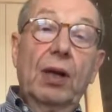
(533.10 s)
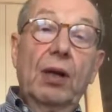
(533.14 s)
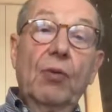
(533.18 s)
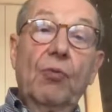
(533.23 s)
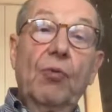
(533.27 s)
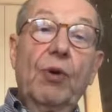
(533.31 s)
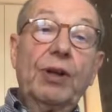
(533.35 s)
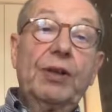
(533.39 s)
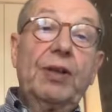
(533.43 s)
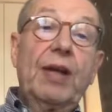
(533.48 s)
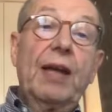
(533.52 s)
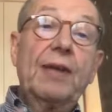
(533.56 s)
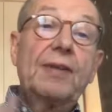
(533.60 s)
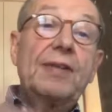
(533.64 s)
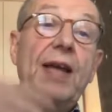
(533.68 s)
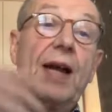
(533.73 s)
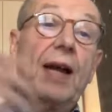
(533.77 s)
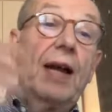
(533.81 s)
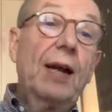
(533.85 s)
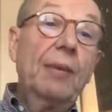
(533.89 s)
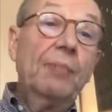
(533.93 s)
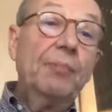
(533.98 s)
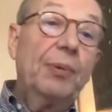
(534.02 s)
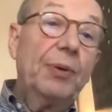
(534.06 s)
what has
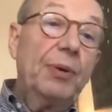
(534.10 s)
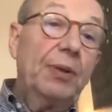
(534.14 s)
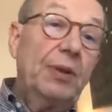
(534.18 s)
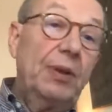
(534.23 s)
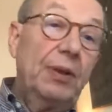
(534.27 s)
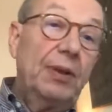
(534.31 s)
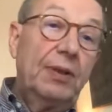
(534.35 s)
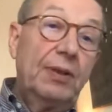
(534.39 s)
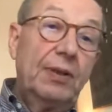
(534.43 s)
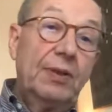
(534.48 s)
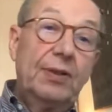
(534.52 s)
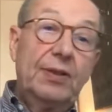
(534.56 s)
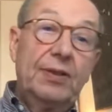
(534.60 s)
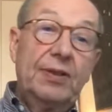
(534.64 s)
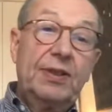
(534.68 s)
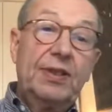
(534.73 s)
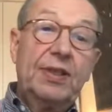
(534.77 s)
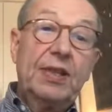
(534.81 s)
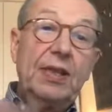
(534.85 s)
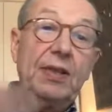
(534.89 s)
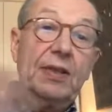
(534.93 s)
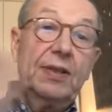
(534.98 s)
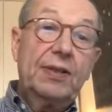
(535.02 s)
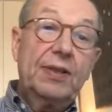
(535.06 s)
happened
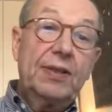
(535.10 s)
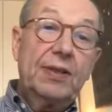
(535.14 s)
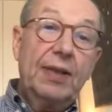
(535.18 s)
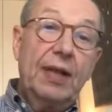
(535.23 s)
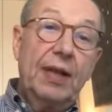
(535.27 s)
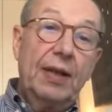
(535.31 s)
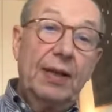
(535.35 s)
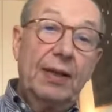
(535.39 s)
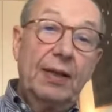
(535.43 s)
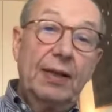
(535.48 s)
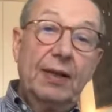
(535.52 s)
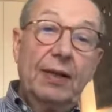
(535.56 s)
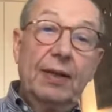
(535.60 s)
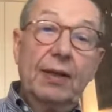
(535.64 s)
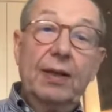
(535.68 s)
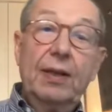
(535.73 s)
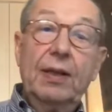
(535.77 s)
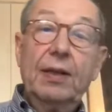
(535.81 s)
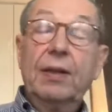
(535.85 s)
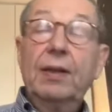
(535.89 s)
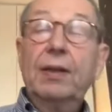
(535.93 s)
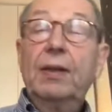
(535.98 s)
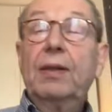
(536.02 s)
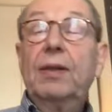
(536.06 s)
since then
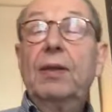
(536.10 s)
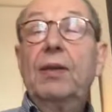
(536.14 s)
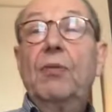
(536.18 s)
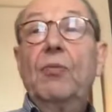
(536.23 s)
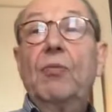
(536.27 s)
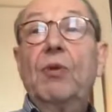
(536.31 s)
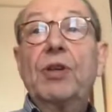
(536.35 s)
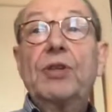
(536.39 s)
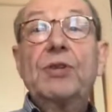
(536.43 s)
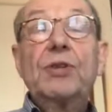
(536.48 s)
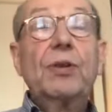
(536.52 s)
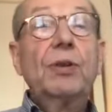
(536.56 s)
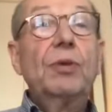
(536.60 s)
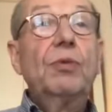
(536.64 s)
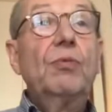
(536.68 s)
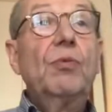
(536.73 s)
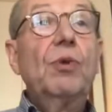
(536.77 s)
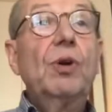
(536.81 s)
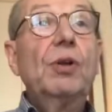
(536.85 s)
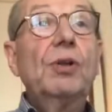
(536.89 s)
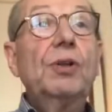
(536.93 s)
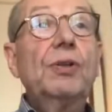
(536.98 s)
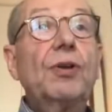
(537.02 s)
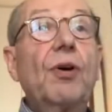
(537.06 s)
in the Western
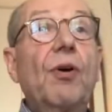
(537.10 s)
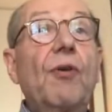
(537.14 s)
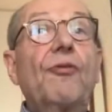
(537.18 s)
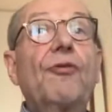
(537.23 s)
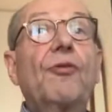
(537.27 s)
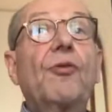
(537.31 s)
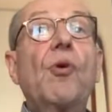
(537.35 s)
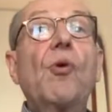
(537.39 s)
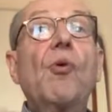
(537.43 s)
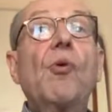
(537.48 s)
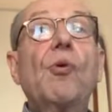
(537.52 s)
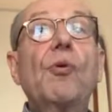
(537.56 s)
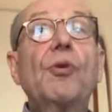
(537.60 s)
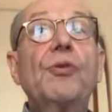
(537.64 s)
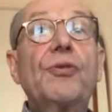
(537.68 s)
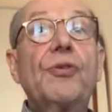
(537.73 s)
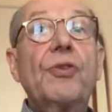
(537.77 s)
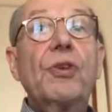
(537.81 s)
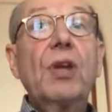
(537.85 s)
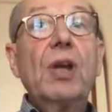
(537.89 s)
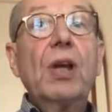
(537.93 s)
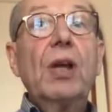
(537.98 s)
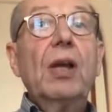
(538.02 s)
world, of course,